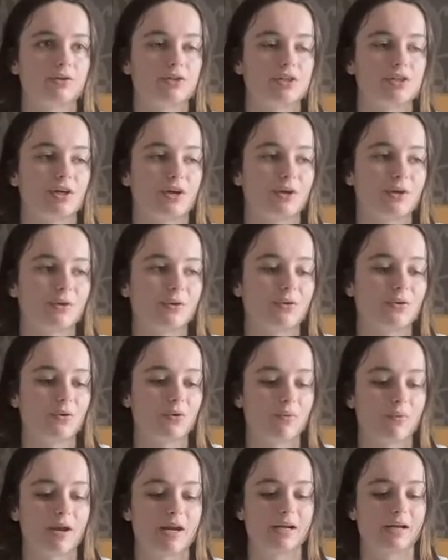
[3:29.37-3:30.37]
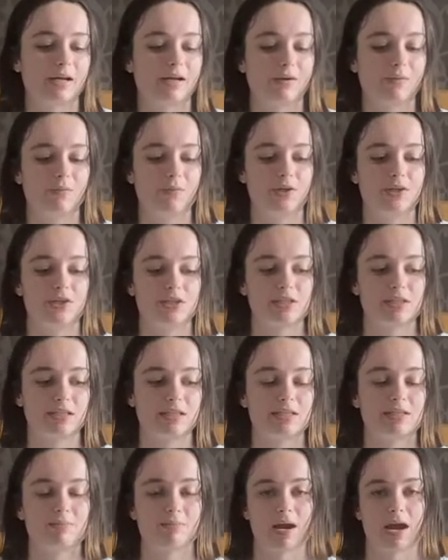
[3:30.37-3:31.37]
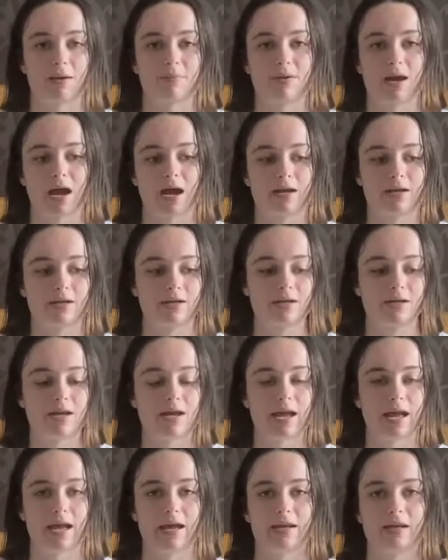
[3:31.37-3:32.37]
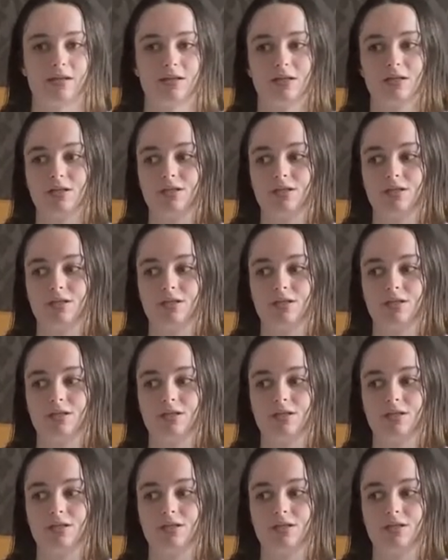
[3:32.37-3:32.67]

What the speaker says: So already with just this backpack and